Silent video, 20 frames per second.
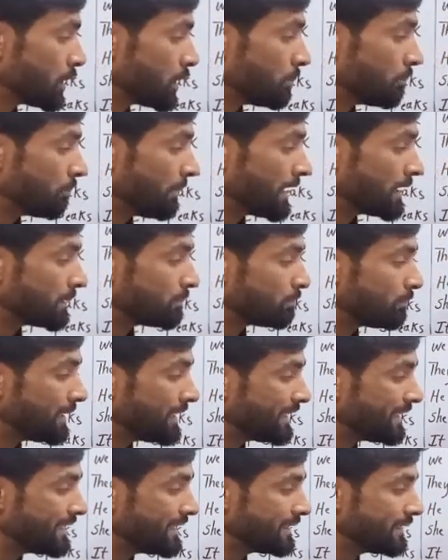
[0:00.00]
My
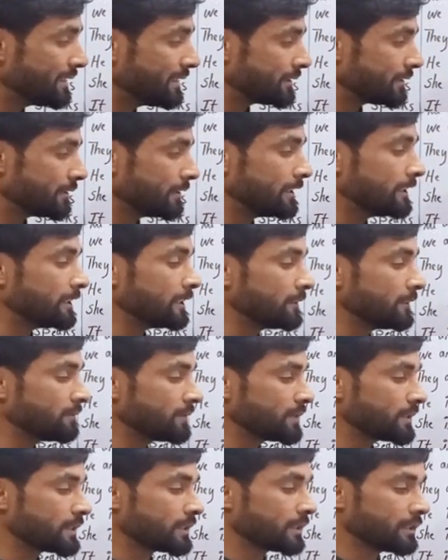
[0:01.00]
plane
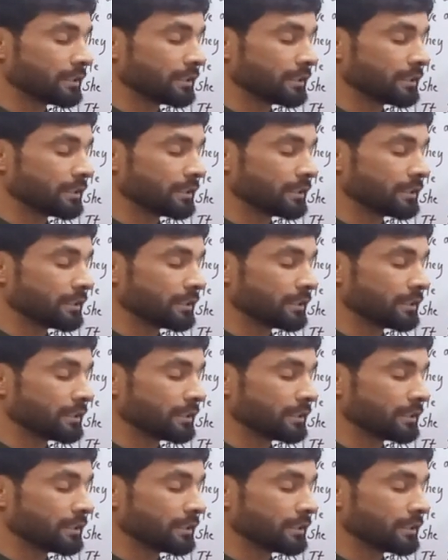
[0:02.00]
leaves